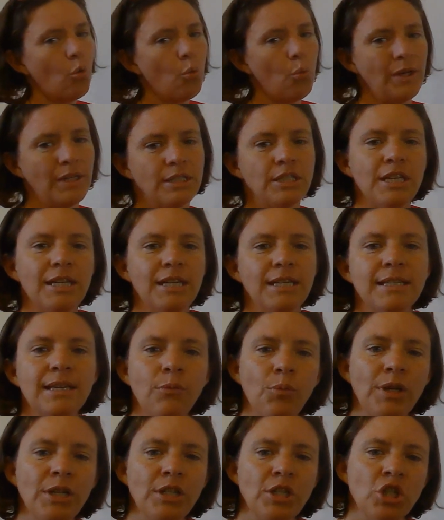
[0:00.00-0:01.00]
we cheat
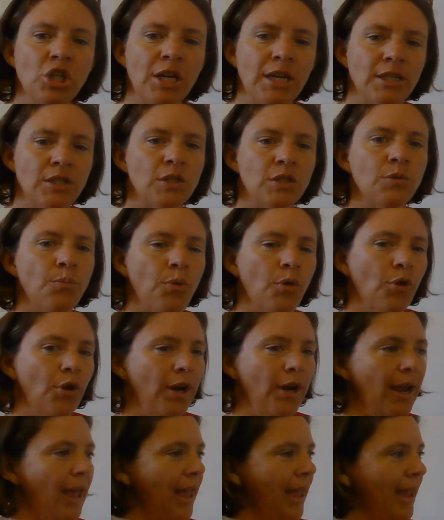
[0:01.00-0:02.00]
and we just put
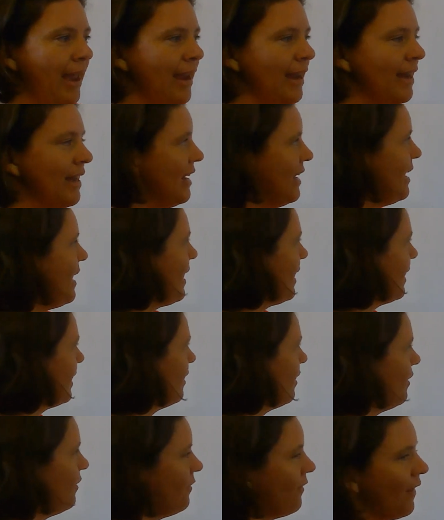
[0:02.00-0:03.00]
a
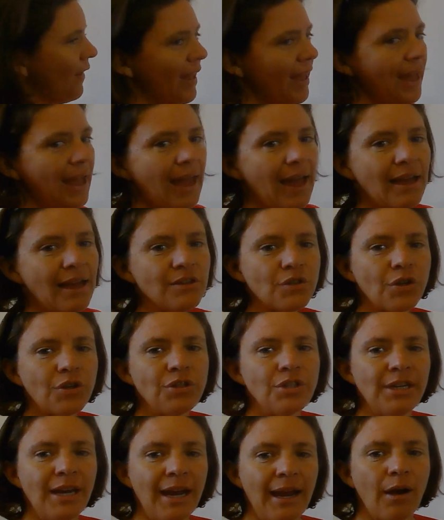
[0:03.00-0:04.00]
negative. And so
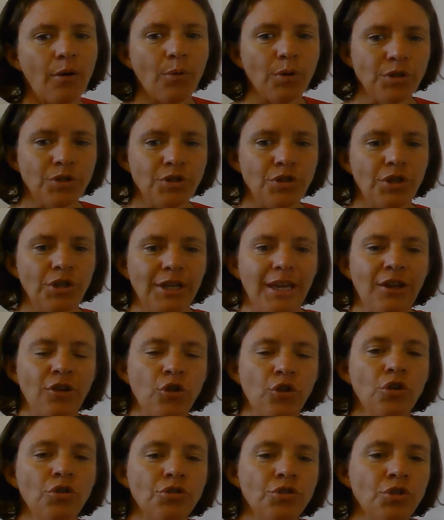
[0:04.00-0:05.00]
today I want you to get
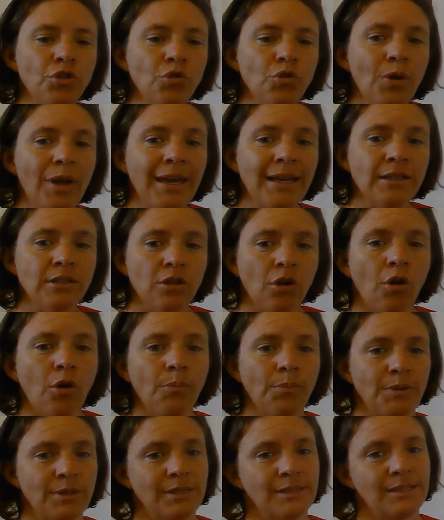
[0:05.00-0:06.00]
used to
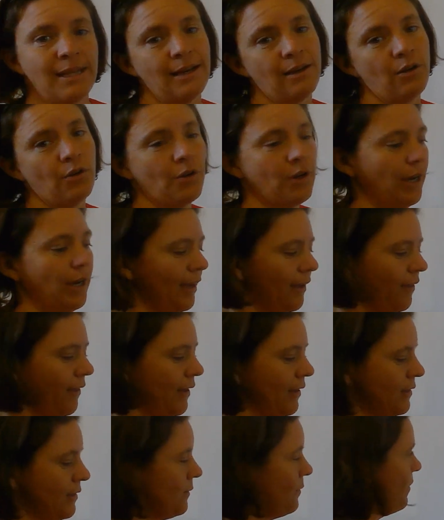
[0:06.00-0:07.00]
examples that look like
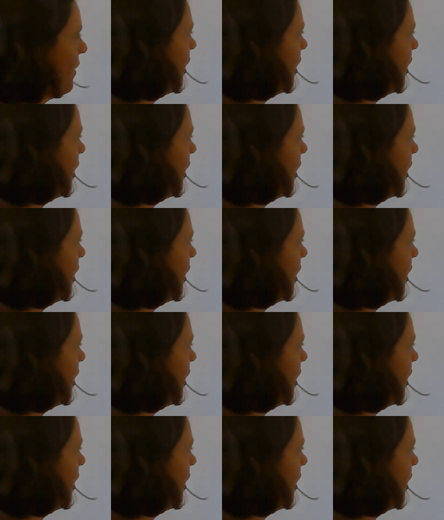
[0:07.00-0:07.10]
this.